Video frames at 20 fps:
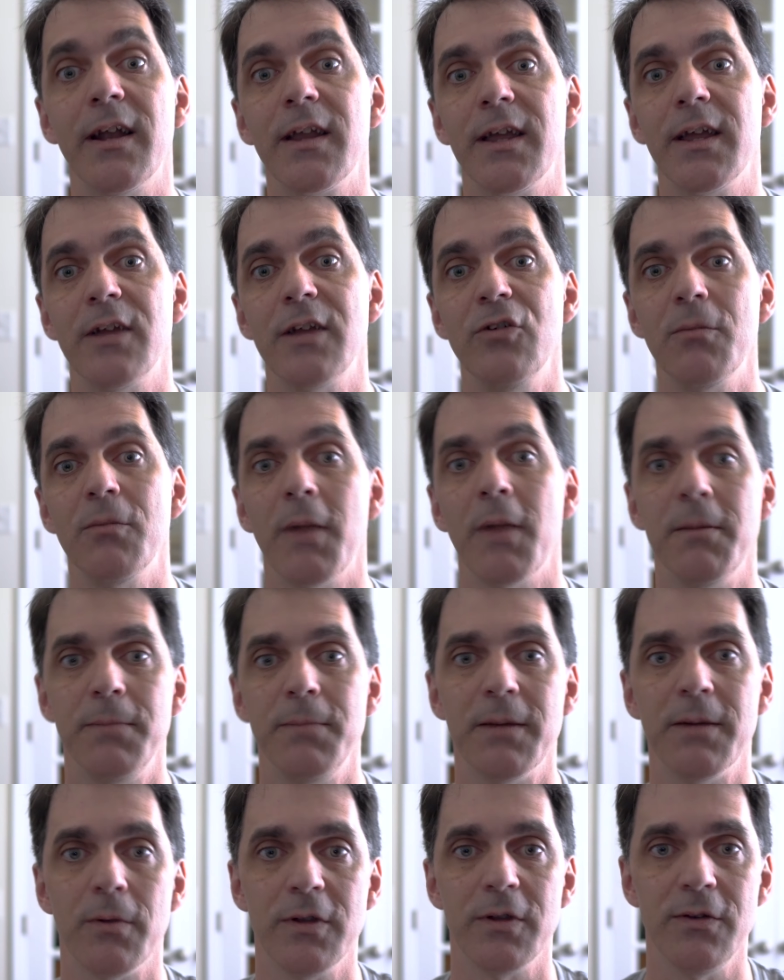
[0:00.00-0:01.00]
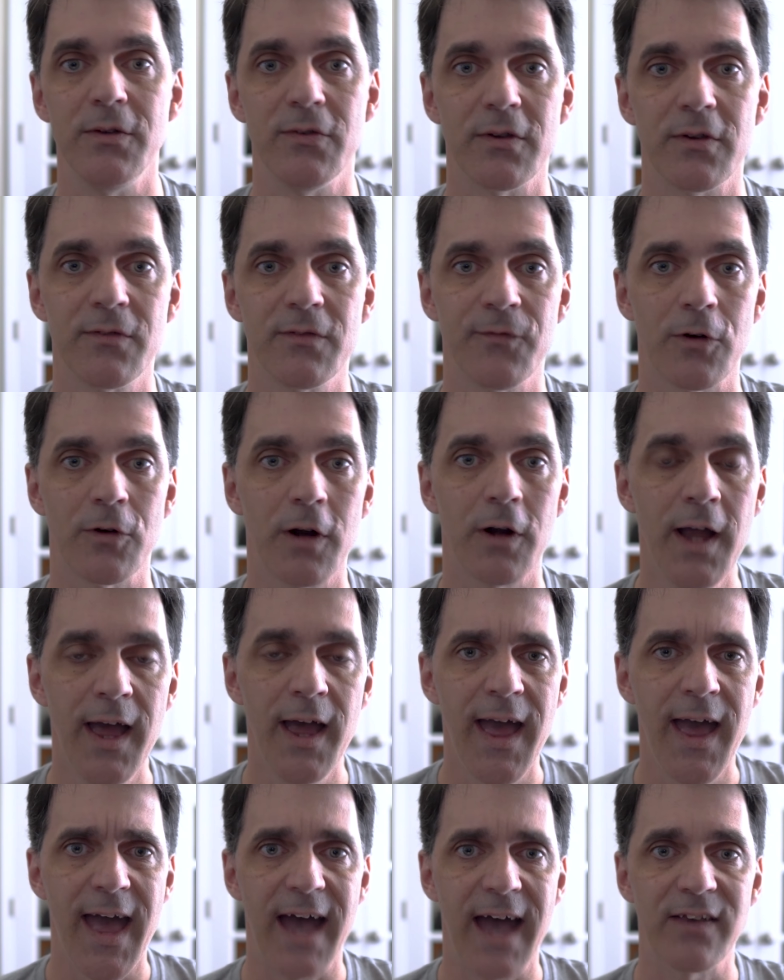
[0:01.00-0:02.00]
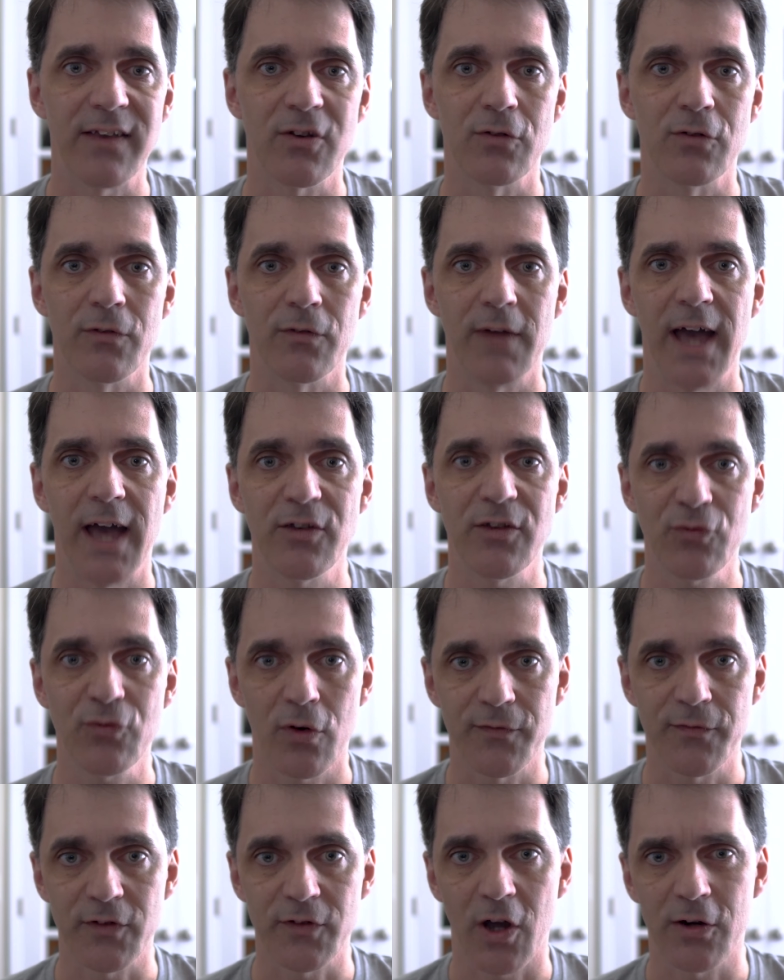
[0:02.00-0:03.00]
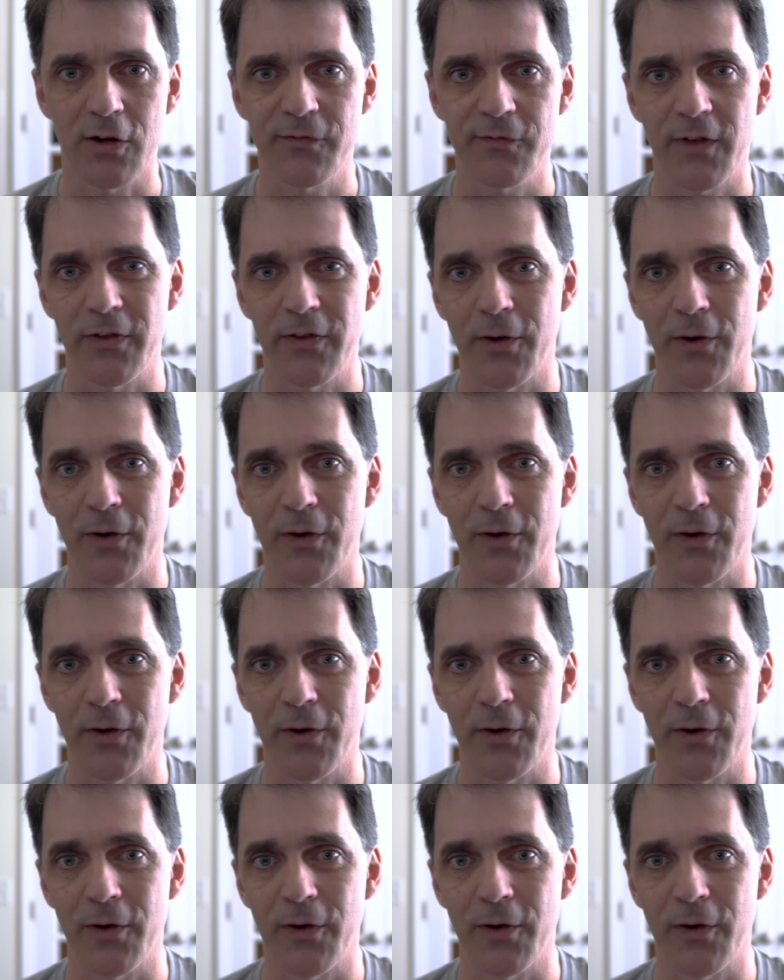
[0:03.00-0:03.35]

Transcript: And again, you might be able to use this for astrophotography,